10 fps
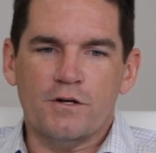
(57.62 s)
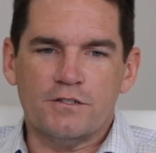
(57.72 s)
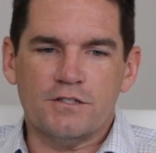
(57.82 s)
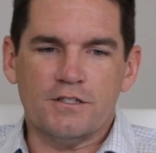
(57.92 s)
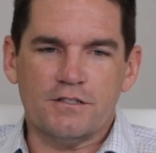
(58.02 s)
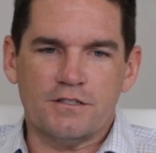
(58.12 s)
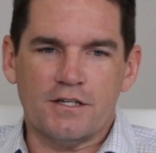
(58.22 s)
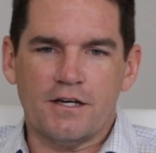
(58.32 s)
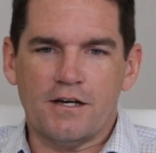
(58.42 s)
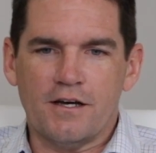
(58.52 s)
which is
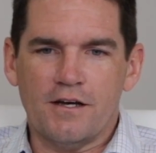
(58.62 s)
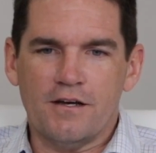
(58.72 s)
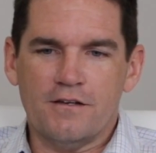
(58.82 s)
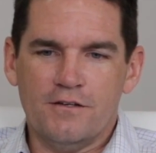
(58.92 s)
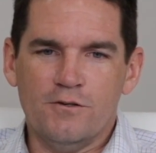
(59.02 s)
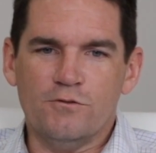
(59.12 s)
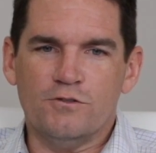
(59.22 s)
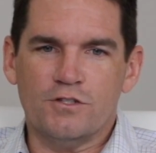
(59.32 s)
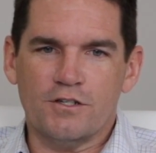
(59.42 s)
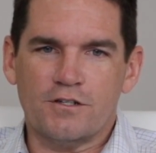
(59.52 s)

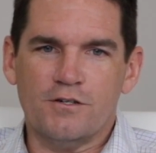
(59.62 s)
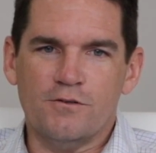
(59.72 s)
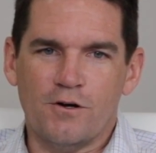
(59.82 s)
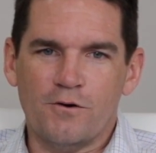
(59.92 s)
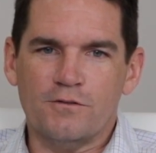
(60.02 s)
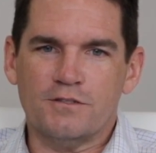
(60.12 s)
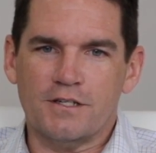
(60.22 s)
huge kudos.